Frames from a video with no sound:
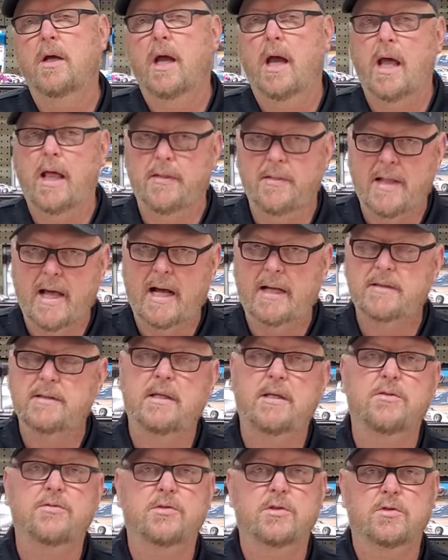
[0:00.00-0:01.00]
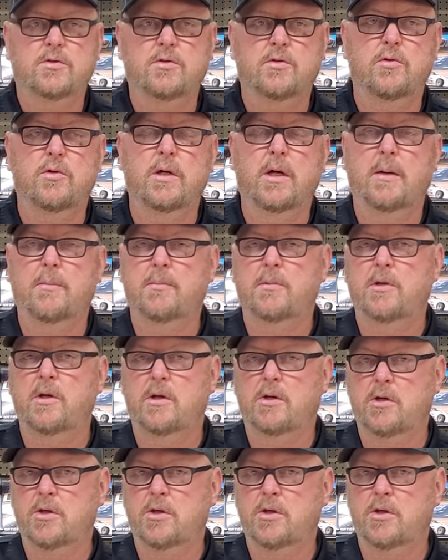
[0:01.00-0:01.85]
and that gives us grip to